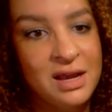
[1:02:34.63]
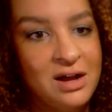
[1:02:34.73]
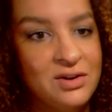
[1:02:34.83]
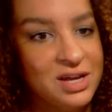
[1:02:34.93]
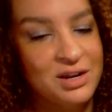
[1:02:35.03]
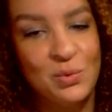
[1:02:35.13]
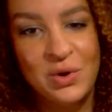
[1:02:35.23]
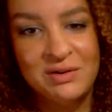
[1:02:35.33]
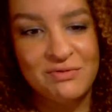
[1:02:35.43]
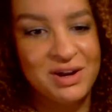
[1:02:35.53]
I'll get it
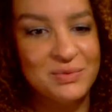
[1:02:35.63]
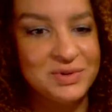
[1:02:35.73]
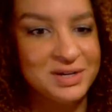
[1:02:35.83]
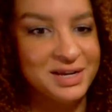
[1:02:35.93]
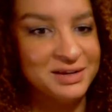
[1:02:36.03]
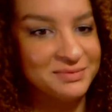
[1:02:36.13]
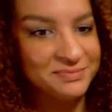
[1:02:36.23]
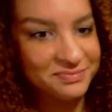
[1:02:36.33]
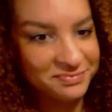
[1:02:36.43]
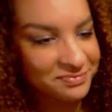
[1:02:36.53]
right one day.
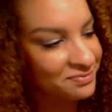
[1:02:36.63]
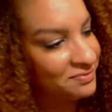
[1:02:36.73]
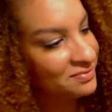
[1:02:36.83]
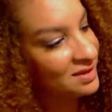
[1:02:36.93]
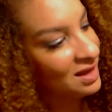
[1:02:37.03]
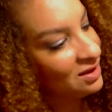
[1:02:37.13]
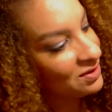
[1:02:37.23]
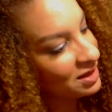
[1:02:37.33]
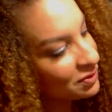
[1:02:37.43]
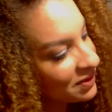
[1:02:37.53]
I will
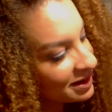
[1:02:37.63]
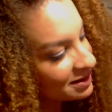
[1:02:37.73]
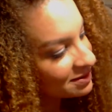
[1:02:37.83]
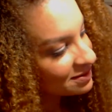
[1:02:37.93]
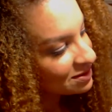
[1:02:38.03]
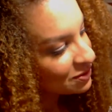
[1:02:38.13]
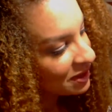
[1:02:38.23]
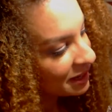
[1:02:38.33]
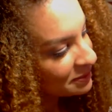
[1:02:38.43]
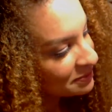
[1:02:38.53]
get it right. It's okay.